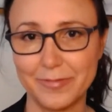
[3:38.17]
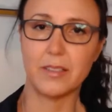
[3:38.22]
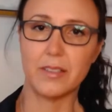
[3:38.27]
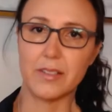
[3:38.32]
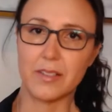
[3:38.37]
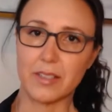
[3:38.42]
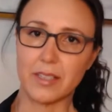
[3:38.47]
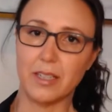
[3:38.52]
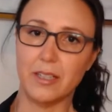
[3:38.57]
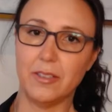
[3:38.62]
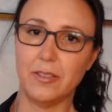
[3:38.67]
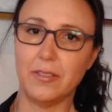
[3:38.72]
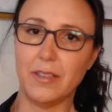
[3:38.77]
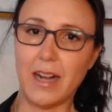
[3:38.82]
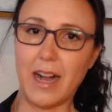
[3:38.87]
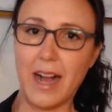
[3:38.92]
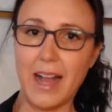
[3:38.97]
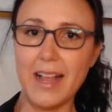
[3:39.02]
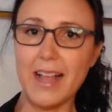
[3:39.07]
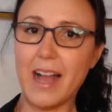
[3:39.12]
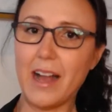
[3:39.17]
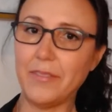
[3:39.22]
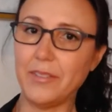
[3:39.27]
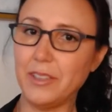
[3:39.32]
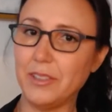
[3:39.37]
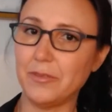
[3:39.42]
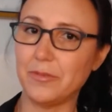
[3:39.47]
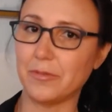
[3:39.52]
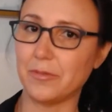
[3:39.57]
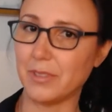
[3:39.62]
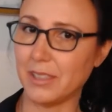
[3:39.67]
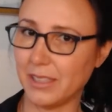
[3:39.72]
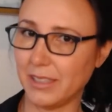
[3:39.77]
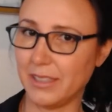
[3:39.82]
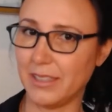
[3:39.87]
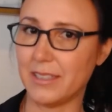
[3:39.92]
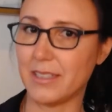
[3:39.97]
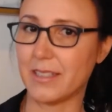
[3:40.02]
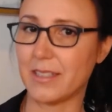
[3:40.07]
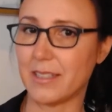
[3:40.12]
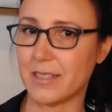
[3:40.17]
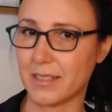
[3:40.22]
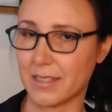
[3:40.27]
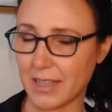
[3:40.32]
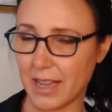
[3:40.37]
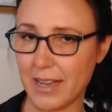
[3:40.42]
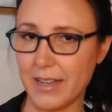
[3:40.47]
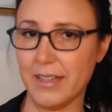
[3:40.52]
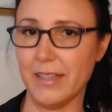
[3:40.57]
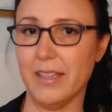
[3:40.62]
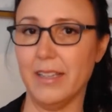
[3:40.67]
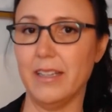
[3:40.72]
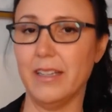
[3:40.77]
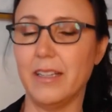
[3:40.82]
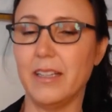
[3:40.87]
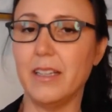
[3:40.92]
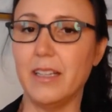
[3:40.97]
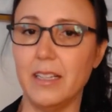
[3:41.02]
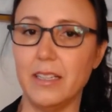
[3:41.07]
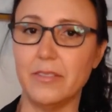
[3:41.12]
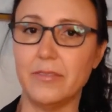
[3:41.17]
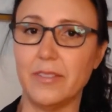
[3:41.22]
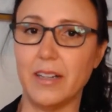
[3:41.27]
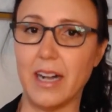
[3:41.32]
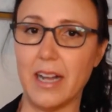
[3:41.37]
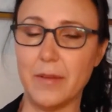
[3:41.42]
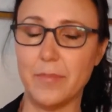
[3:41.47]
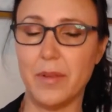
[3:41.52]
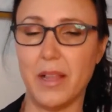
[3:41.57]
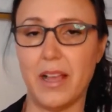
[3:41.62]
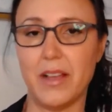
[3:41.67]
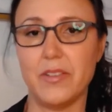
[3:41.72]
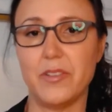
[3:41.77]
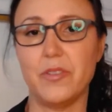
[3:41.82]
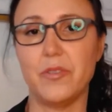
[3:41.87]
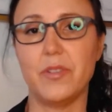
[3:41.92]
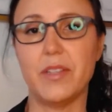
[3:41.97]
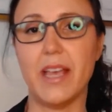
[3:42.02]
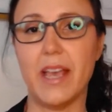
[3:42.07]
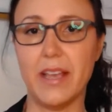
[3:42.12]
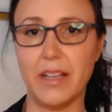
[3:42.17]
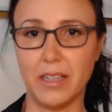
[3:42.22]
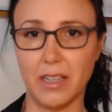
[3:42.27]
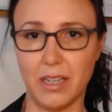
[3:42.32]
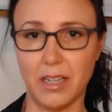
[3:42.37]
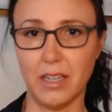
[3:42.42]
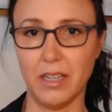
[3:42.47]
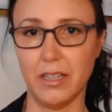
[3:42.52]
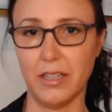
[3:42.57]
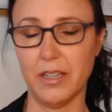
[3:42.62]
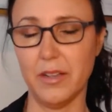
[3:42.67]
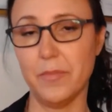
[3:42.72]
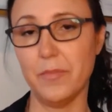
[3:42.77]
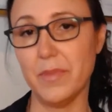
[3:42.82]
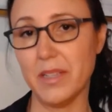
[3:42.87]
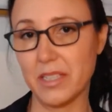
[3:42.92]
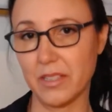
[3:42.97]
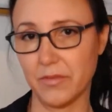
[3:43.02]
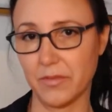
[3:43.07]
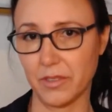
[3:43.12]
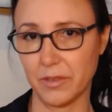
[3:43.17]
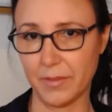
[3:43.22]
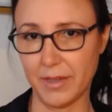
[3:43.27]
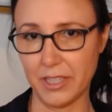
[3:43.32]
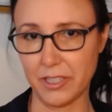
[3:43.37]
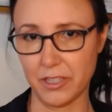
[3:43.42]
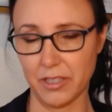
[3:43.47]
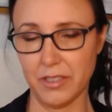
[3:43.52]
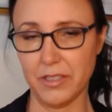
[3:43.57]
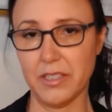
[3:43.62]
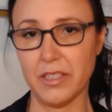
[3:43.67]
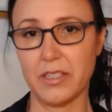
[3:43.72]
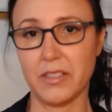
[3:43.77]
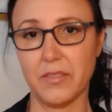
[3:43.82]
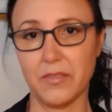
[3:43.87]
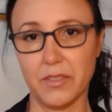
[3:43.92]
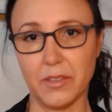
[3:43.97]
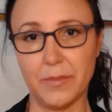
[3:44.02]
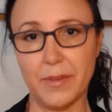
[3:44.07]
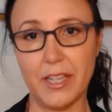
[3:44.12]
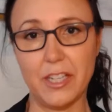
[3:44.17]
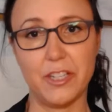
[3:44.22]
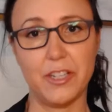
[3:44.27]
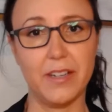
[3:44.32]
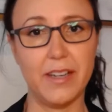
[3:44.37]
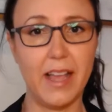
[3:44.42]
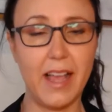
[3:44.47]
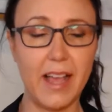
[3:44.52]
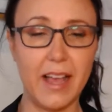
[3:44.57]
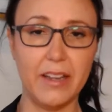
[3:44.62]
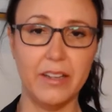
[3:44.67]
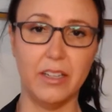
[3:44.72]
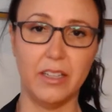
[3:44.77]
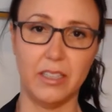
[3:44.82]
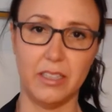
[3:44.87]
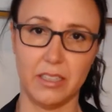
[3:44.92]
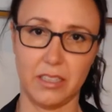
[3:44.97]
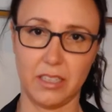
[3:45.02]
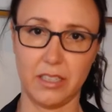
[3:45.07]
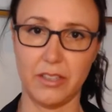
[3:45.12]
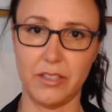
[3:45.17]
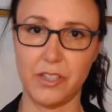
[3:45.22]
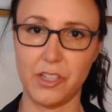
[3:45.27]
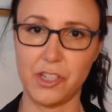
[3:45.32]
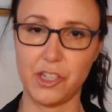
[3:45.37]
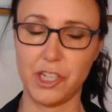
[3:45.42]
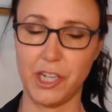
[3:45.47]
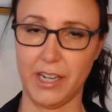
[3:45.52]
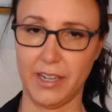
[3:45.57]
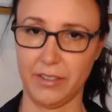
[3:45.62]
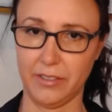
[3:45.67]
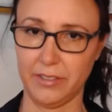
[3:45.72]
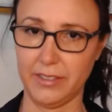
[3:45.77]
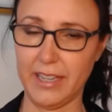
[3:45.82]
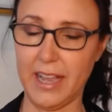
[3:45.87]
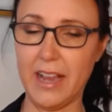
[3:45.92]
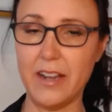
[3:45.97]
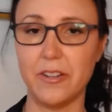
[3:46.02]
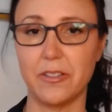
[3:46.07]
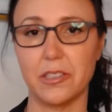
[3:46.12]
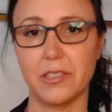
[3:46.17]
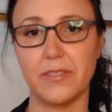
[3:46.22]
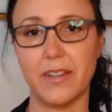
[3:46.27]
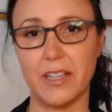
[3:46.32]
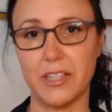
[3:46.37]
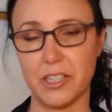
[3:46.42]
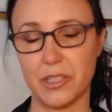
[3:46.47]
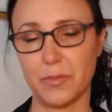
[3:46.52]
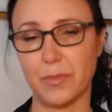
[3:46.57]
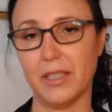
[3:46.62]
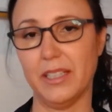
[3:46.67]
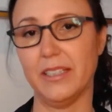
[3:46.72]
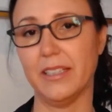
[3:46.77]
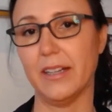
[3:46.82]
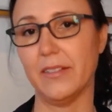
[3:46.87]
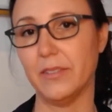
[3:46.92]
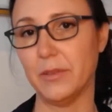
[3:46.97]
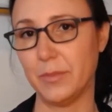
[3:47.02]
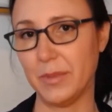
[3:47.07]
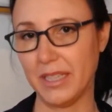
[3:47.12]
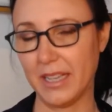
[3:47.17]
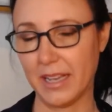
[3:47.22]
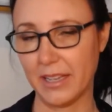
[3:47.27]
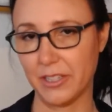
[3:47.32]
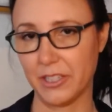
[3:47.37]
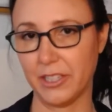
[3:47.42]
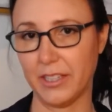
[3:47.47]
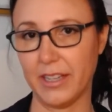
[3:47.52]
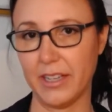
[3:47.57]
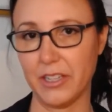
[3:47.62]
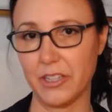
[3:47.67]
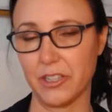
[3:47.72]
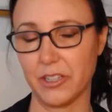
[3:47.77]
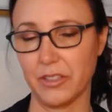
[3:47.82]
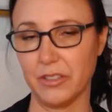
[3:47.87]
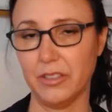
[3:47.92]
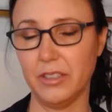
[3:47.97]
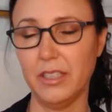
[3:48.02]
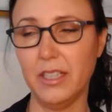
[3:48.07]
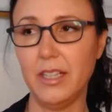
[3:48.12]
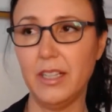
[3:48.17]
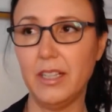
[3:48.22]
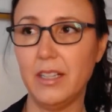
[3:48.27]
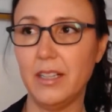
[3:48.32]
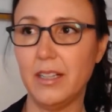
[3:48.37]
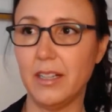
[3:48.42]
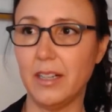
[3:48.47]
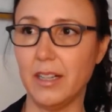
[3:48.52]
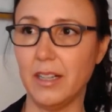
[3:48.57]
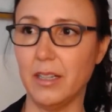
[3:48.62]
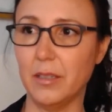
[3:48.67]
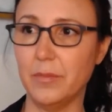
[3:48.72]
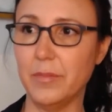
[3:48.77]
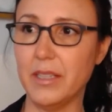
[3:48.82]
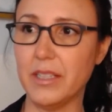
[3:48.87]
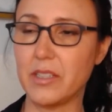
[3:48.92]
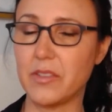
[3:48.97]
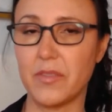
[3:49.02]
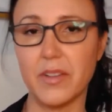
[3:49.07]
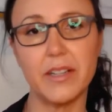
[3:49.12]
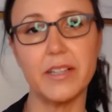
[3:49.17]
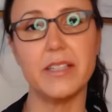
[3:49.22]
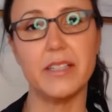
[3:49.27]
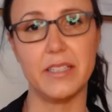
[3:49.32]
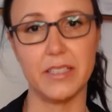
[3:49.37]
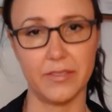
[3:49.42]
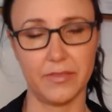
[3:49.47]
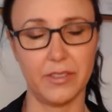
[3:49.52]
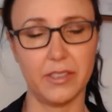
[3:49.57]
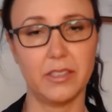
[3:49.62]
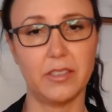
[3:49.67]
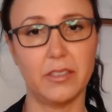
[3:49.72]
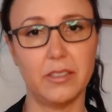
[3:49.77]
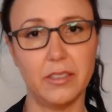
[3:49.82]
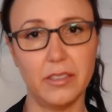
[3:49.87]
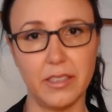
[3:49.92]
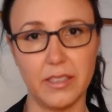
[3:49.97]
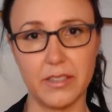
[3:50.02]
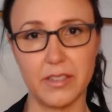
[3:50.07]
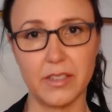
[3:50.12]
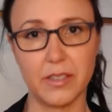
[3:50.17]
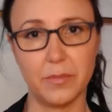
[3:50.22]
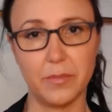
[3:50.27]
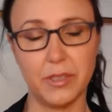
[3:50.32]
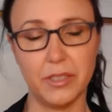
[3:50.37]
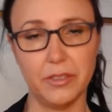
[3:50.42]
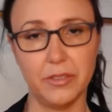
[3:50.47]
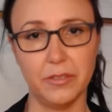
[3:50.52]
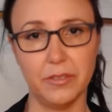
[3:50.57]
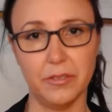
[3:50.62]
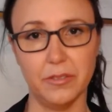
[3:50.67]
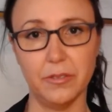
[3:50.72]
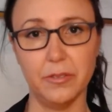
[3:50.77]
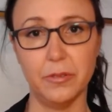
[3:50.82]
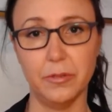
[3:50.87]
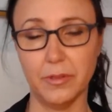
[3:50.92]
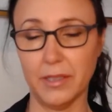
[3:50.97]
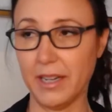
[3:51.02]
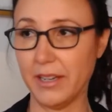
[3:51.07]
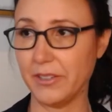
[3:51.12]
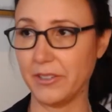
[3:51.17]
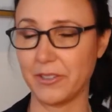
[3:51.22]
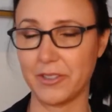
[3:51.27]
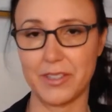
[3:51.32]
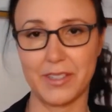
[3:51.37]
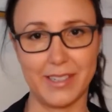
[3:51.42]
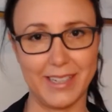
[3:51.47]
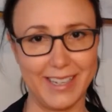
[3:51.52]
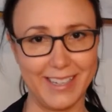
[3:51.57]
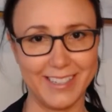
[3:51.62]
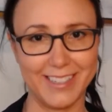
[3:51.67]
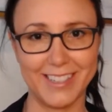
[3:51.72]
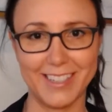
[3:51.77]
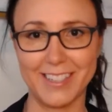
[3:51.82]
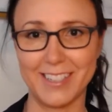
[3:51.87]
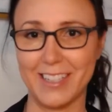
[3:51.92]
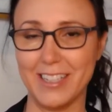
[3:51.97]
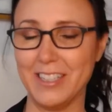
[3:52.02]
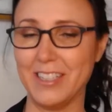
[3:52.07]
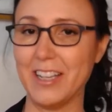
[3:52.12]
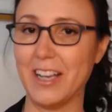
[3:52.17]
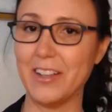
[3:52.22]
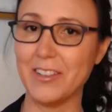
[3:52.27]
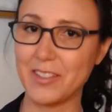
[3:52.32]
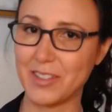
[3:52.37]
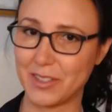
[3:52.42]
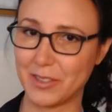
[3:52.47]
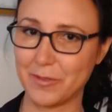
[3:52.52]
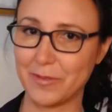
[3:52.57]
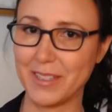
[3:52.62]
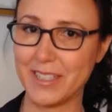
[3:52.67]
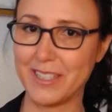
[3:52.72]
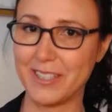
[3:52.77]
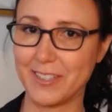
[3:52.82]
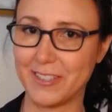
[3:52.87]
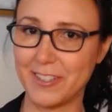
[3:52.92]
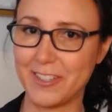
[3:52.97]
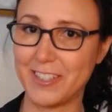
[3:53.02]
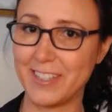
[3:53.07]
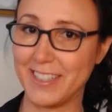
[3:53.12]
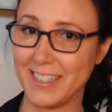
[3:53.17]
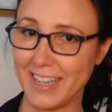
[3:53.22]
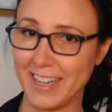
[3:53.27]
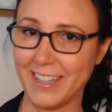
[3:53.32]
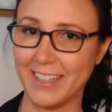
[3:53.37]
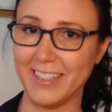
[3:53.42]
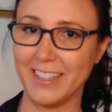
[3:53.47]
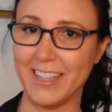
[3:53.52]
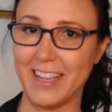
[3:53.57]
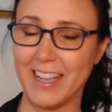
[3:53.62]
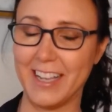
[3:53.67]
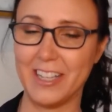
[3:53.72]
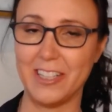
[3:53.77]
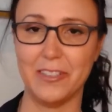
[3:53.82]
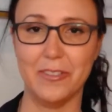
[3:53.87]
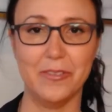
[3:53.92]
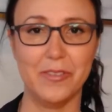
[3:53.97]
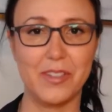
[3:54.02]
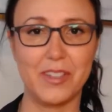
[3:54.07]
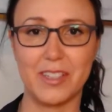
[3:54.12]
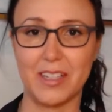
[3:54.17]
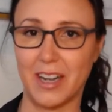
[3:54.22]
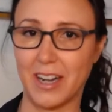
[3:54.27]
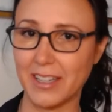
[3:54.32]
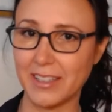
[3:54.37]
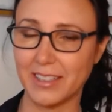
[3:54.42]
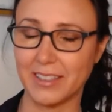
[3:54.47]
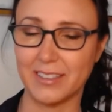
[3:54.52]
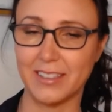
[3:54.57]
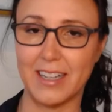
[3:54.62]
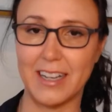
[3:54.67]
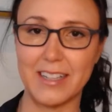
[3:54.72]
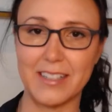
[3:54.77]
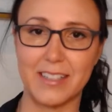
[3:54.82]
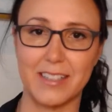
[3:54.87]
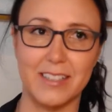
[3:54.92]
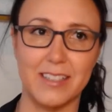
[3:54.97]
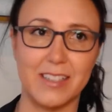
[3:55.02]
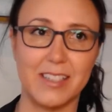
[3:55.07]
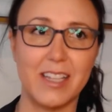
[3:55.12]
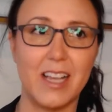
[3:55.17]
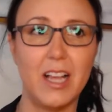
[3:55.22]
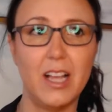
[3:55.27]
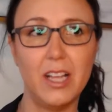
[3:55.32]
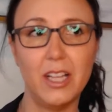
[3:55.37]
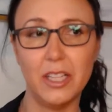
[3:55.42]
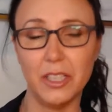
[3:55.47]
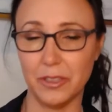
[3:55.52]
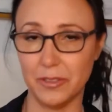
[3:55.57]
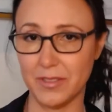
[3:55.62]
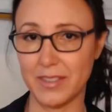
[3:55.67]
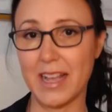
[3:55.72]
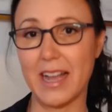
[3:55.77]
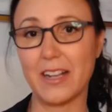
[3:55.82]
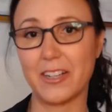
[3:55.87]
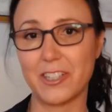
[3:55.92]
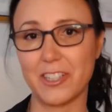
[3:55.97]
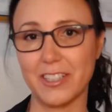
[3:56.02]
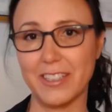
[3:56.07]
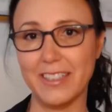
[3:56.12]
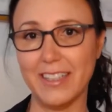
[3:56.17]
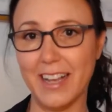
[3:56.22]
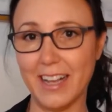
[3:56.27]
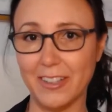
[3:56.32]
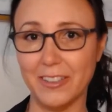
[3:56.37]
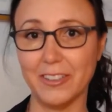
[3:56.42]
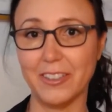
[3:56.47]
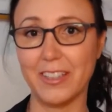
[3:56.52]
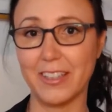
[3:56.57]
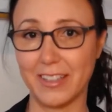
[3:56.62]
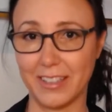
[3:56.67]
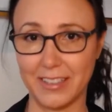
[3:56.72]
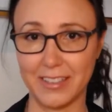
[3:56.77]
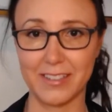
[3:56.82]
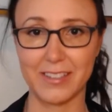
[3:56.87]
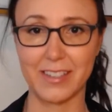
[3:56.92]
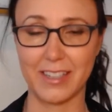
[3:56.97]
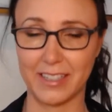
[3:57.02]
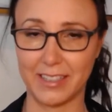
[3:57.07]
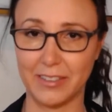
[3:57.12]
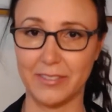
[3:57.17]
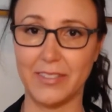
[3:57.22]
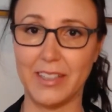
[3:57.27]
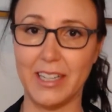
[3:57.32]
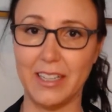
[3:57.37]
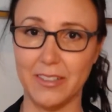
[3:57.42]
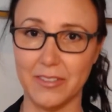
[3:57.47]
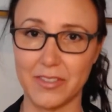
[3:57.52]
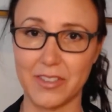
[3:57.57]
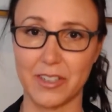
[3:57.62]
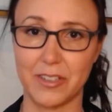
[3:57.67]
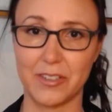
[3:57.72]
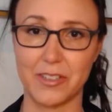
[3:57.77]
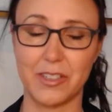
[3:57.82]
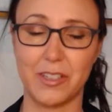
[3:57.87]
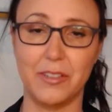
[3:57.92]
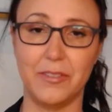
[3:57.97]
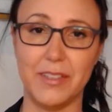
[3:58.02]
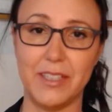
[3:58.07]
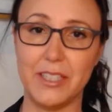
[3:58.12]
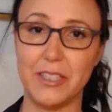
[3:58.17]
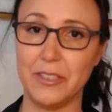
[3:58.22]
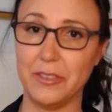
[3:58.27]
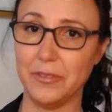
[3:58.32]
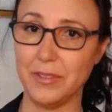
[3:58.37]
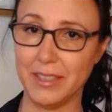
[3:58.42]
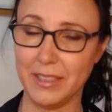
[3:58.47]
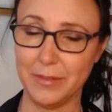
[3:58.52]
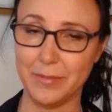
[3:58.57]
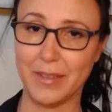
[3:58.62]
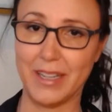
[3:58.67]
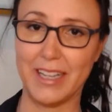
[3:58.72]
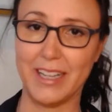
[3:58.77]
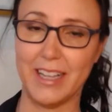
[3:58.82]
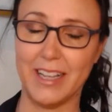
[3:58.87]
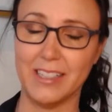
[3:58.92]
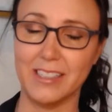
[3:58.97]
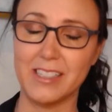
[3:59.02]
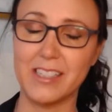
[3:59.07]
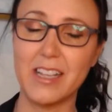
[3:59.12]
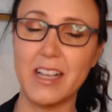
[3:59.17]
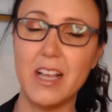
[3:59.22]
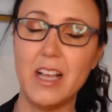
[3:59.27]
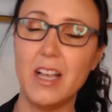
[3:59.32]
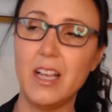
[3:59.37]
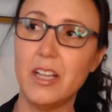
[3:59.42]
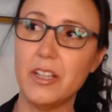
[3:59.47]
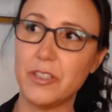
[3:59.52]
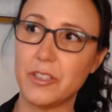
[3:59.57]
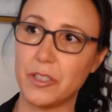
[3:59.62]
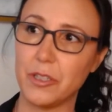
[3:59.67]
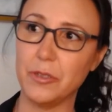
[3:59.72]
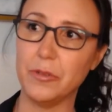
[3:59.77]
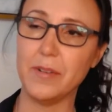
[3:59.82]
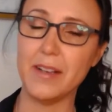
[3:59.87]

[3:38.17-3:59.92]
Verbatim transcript: So I haven't really decided if I plan to take on misinformation and disinformation head on on this channel yet, or if I just plan to have it be educational. Um, it's very difficult as someone who, who understands this and does the research day to day, who's taught the classes, who has actually held things like a vial of SARS-CoV-2 in my hands, to